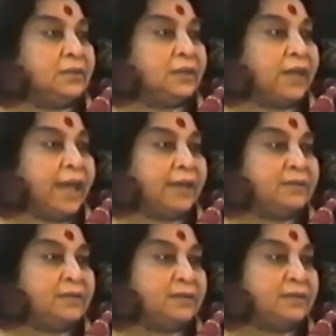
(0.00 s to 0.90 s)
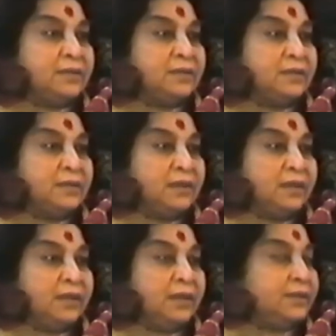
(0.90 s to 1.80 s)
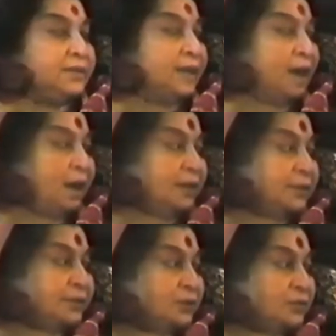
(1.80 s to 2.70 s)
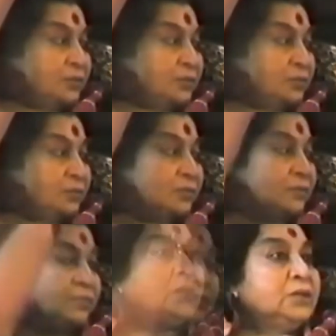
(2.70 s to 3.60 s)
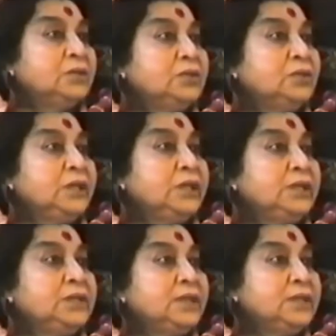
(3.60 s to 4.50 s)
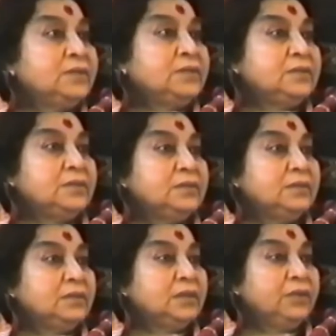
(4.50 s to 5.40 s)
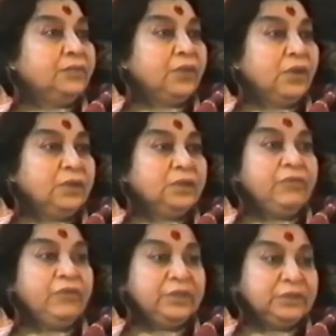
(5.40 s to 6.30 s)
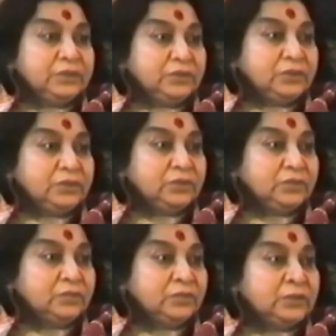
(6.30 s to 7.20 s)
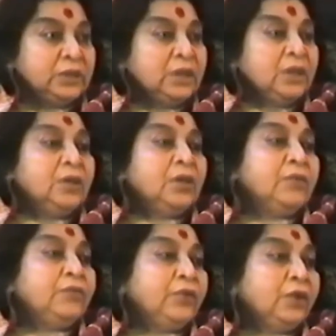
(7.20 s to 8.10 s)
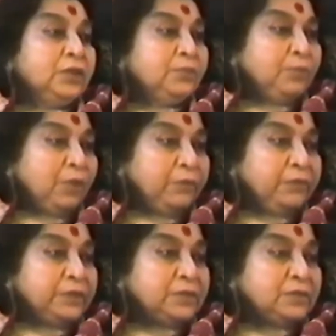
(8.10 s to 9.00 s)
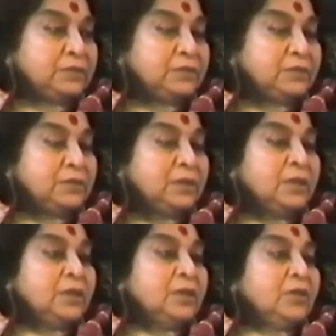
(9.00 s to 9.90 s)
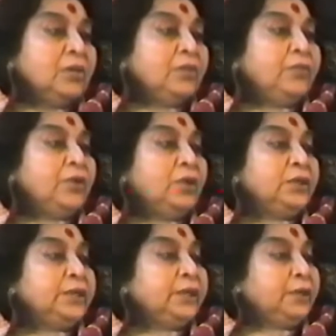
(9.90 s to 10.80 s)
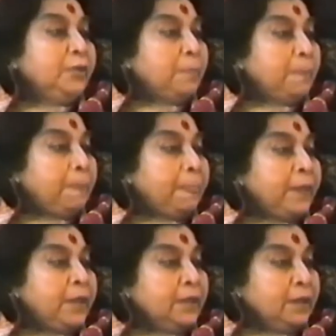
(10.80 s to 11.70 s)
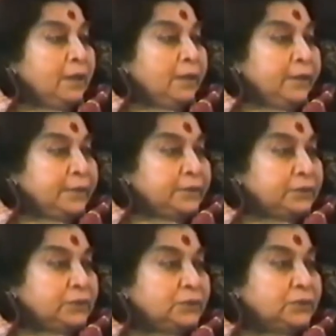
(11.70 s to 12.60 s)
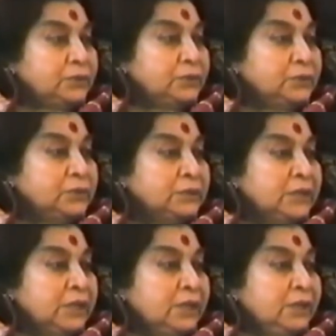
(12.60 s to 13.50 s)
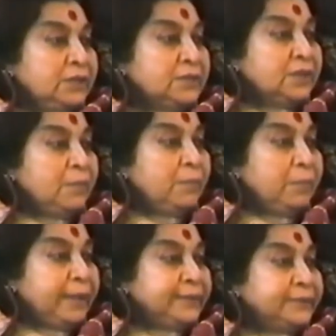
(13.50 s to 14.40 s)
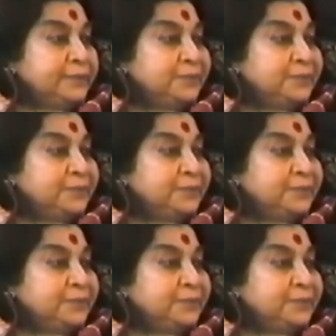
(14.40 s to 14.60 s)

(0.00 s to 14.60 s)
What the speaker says: axis is the heart. So the essence of all the religions, of all the prophets, of all the incarnations is compassion